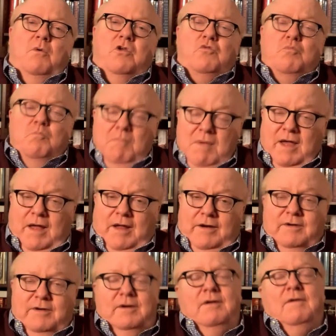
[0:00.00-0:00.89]
which
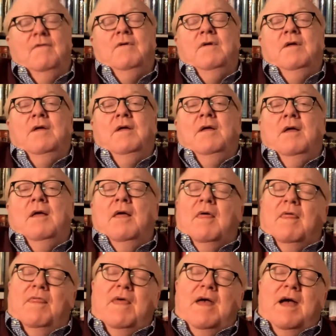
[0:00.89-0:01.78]
meant
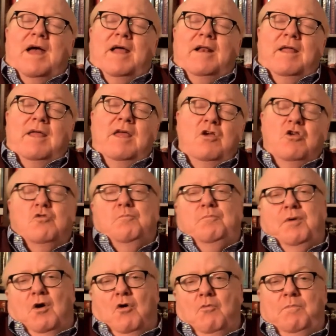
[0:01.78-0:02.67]
that
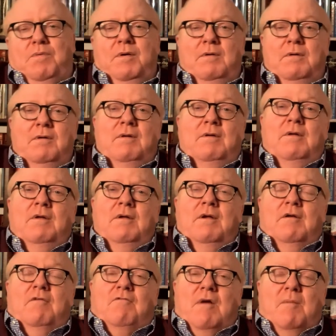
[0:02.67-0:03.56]
each pope
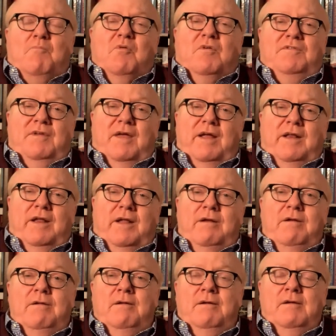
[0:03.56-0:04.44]

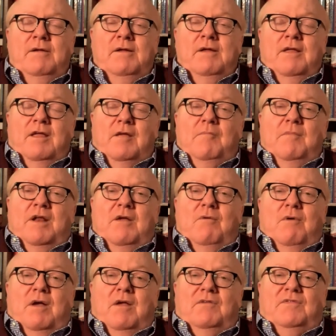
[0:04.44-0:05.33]
represented, in many
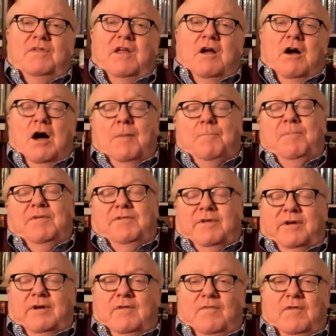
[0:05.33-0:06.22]
ways, the
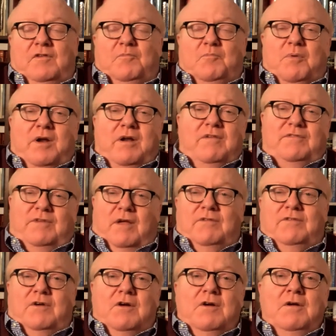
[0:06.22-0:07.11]
opposite of his
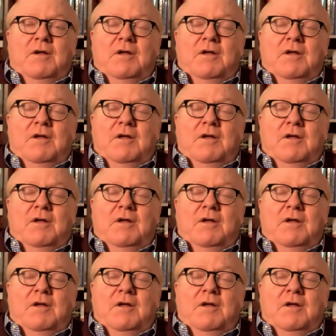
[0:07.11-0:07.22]
predecessor,